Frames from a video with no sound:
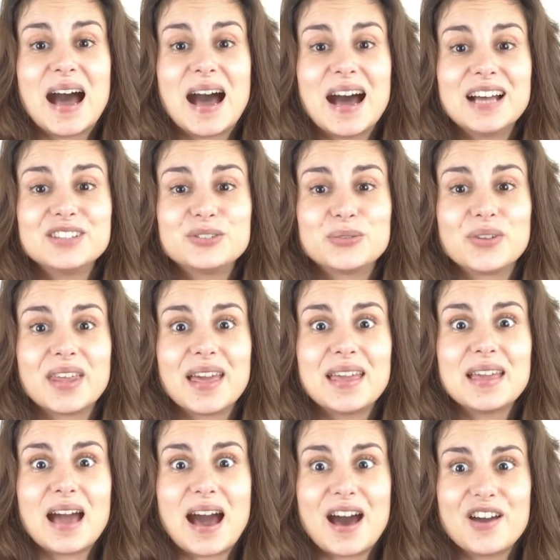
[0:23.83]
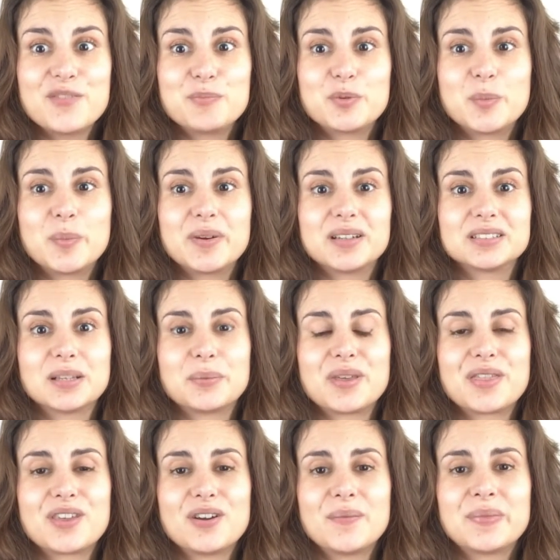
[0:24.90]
and today I've prepared a video